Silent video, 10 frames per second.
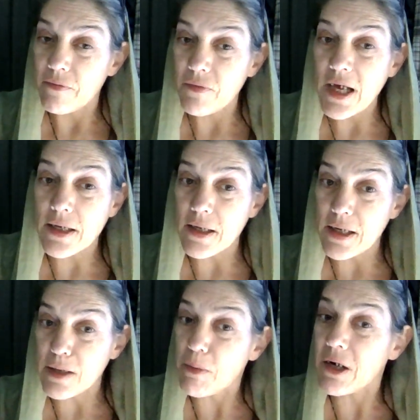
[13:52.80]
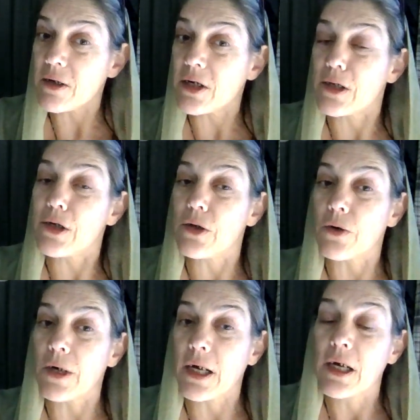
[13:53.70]
that's the Samaritan
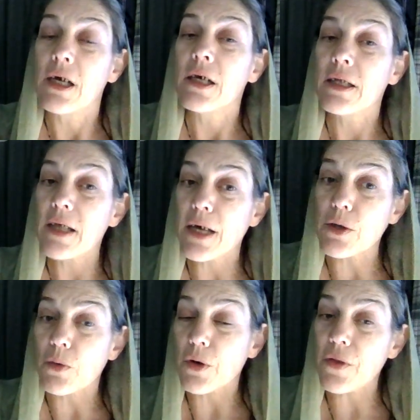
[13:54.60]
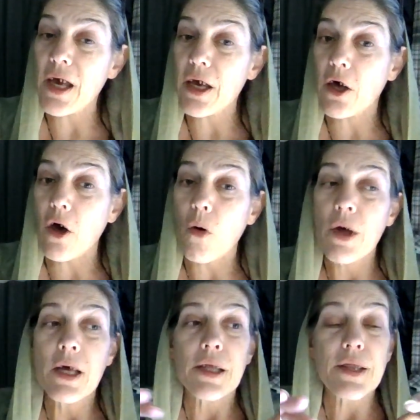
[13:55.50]
story. That's where they go.
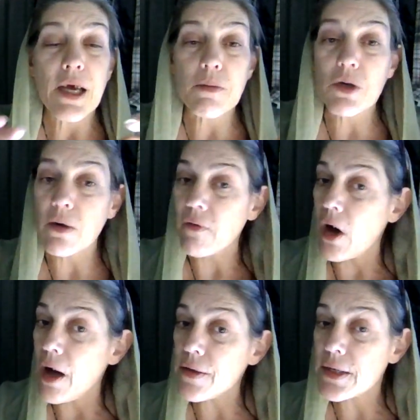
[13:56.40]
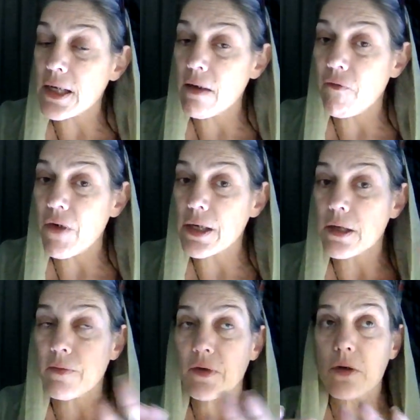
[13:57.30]
They observe all the same
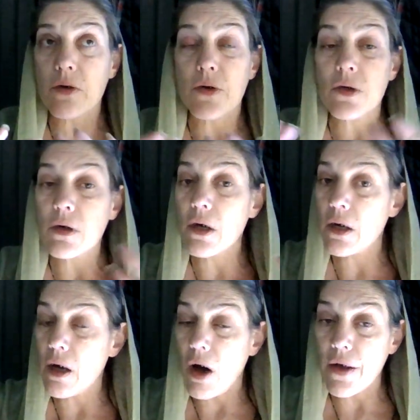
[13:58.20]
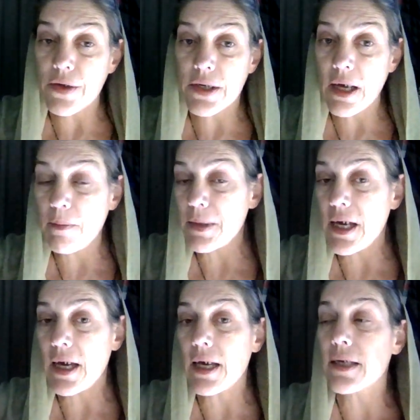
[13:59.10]
festivals, all the same
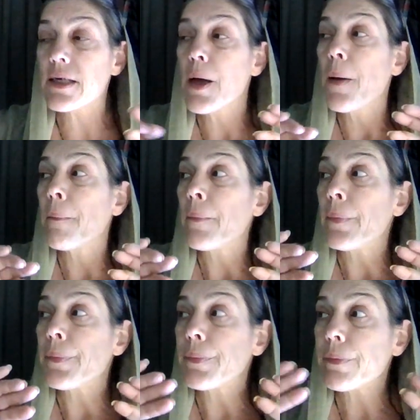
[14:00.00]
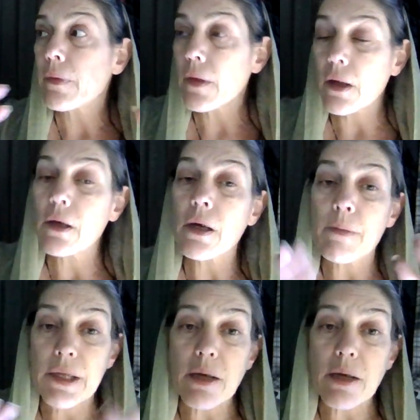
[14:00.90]
days. I mean, they